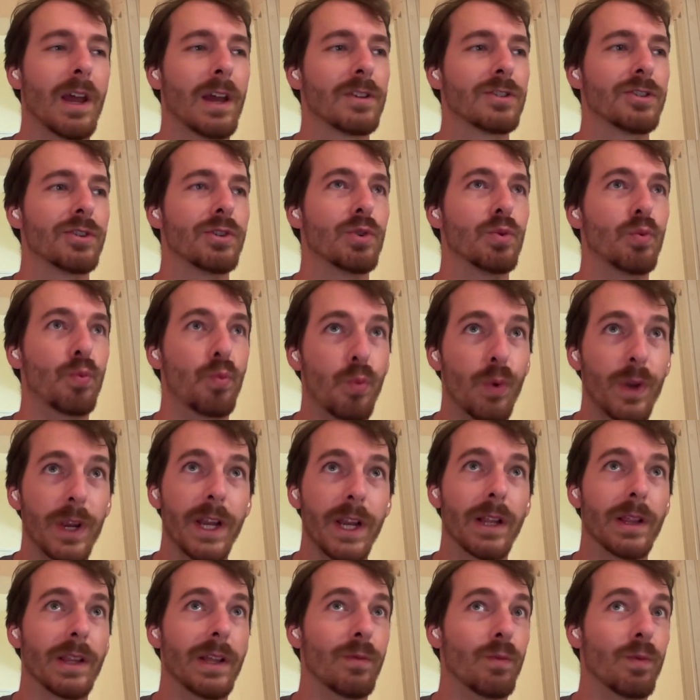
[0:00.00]
So you
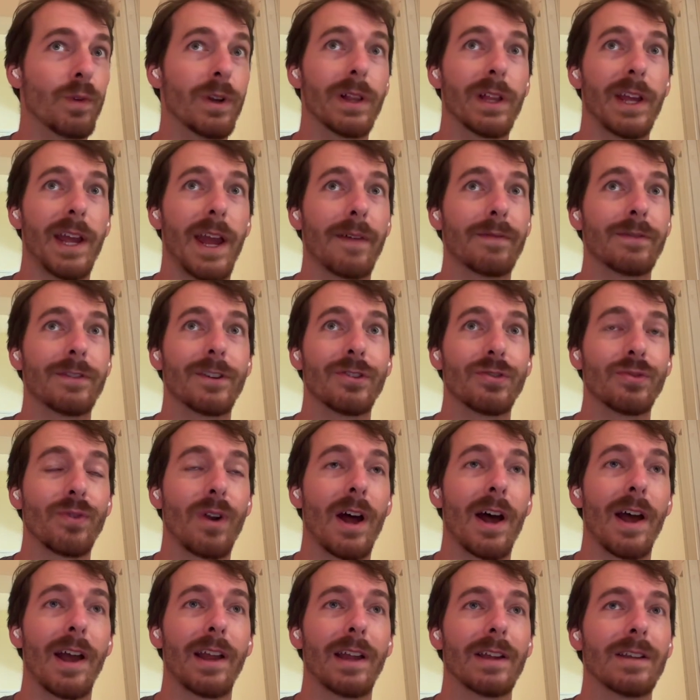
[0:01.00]
really, really have to
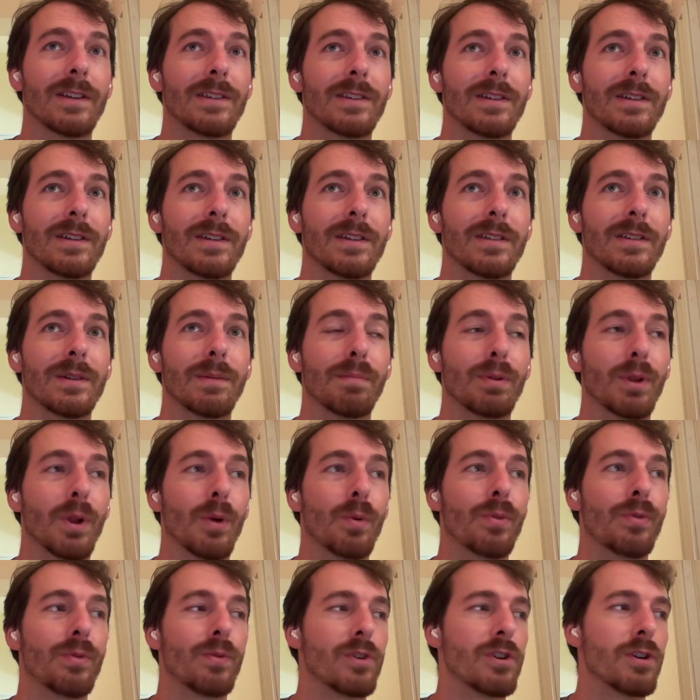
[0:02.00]
try to
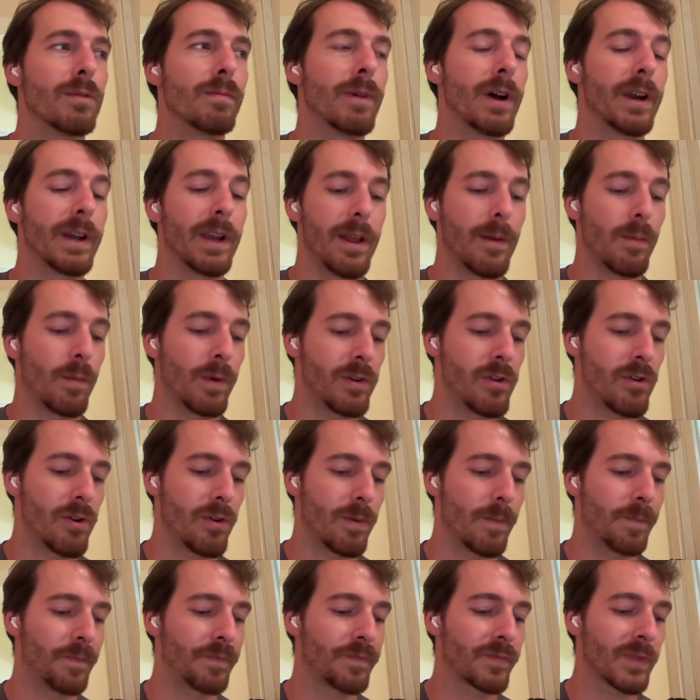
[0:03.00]
blow through your money when
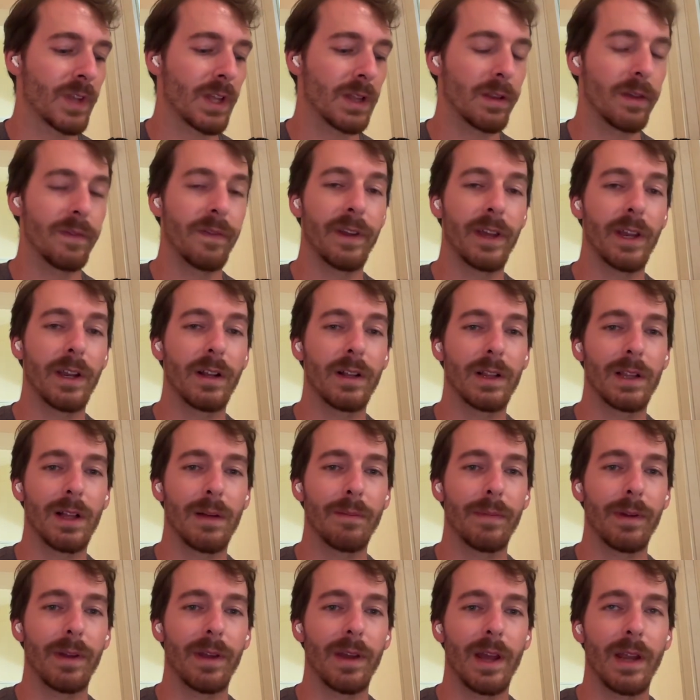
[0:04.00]
you're living in
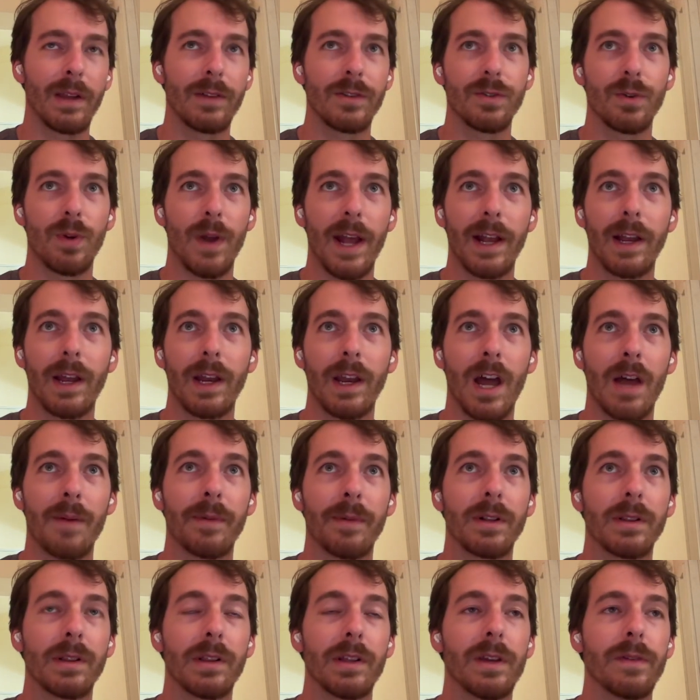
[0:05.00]
Colombia. And so
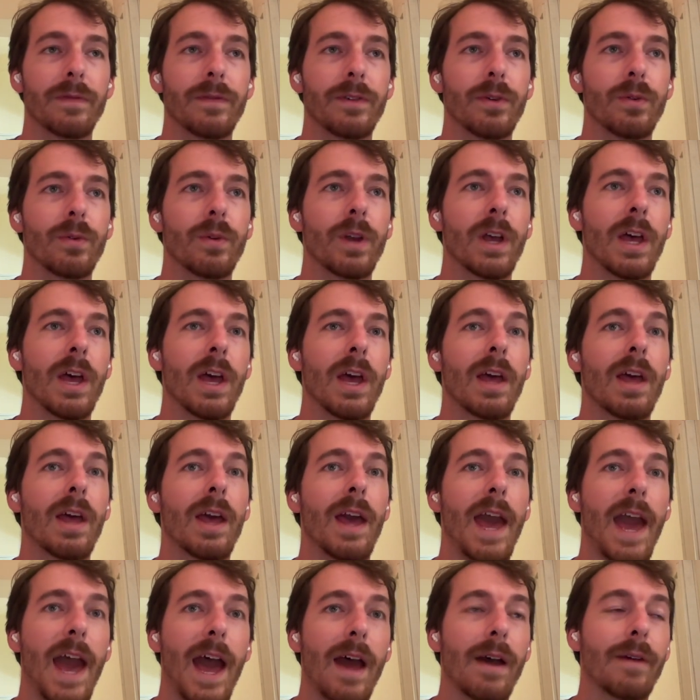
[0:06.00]
economically, if you
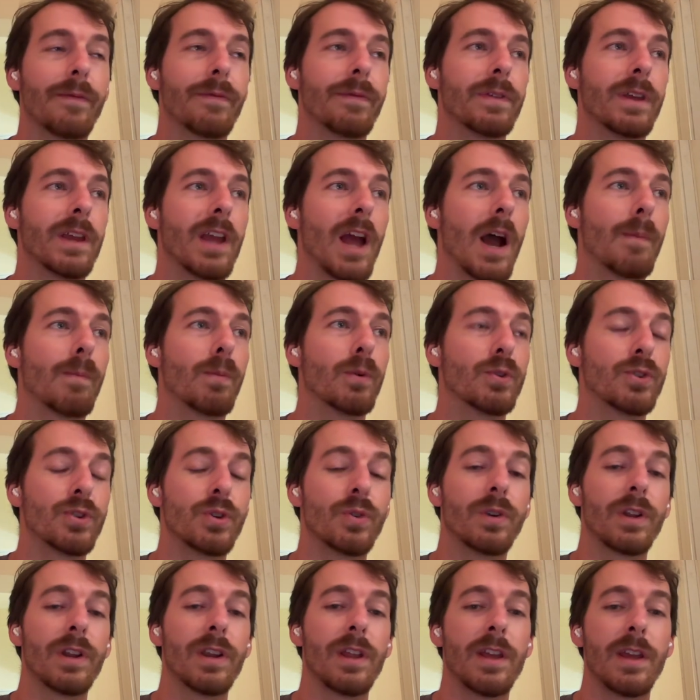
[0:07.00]
have the
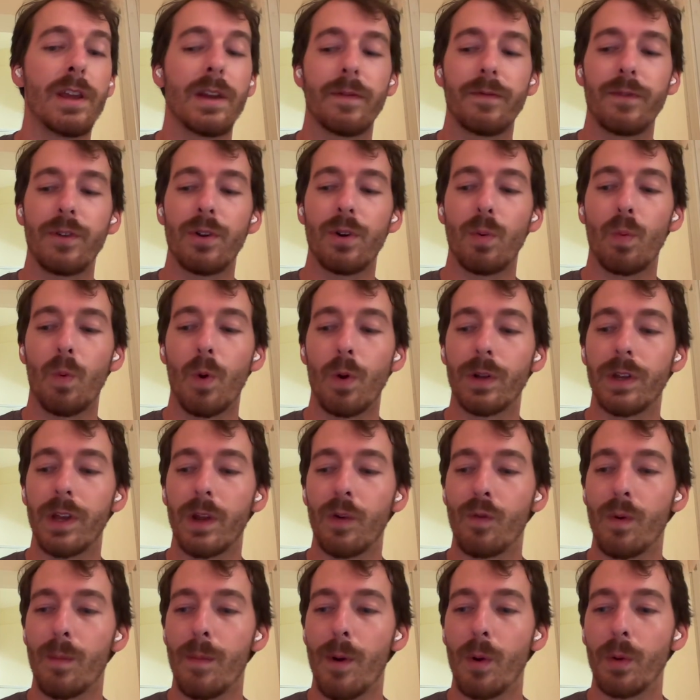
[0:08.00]
opportunity, if you're
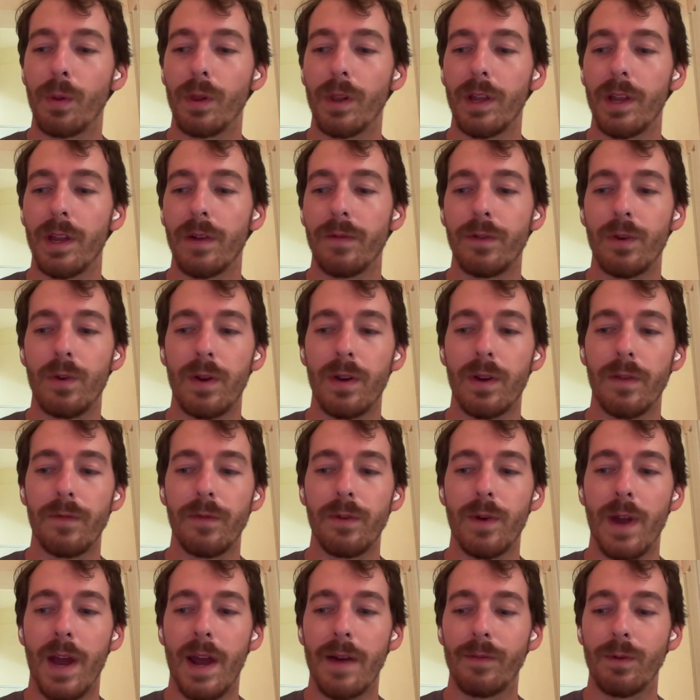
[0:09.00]
working remotely, if
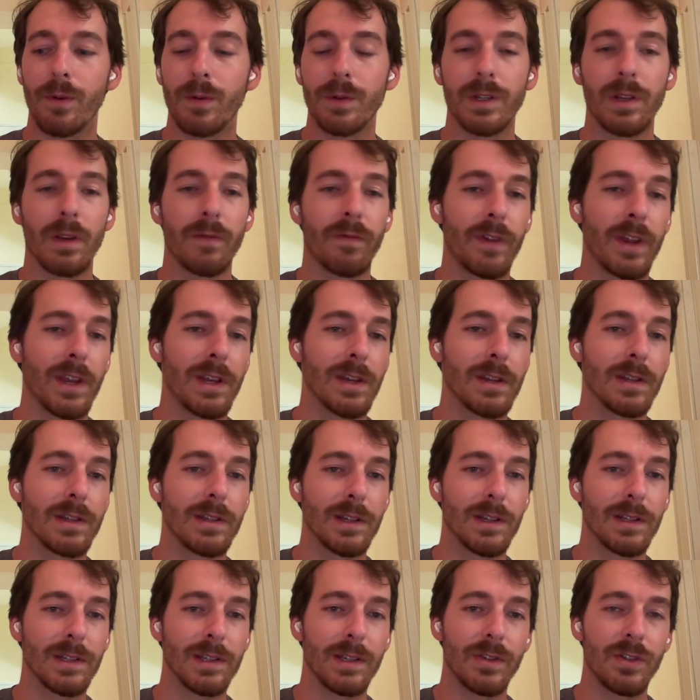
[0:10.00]
you have those
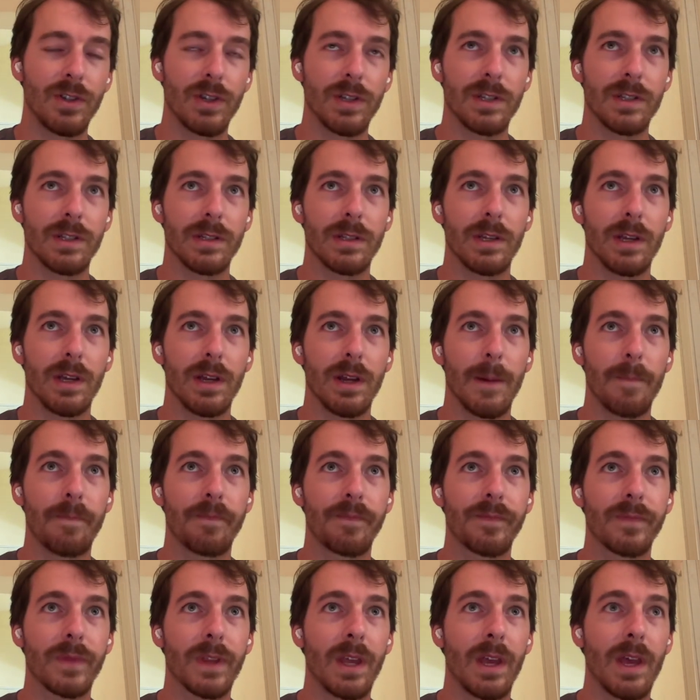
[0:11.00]
conveniences, it'll
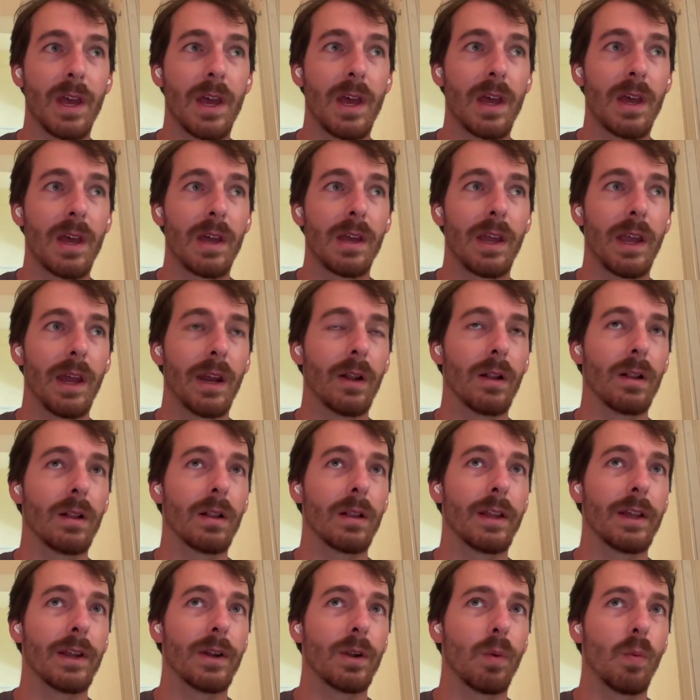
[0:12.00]

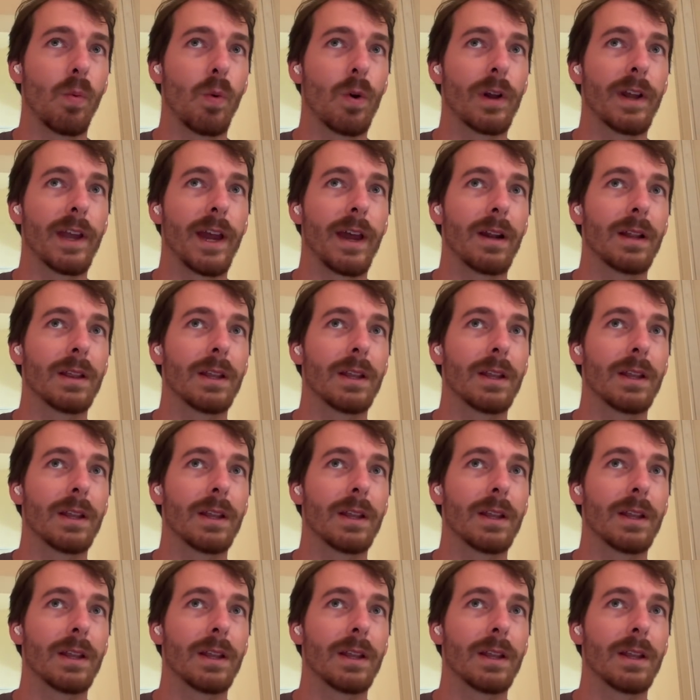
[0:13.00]
work out a